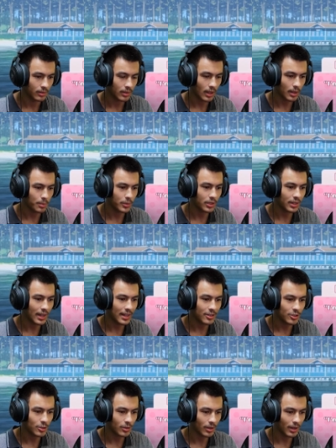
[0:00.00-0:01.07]
I'm glad
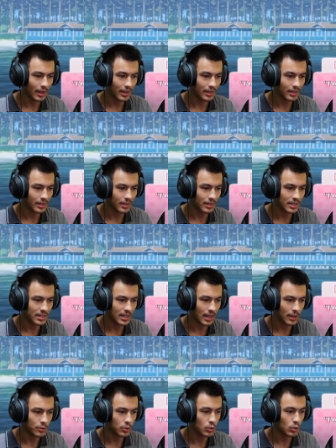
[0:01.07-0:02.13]
I can at least
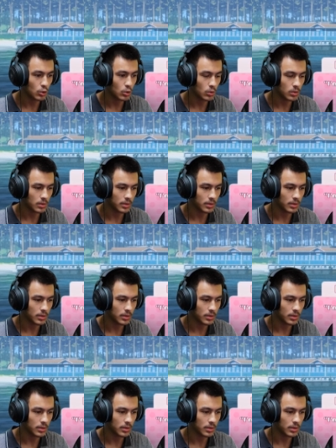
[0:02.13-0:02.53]
count on you to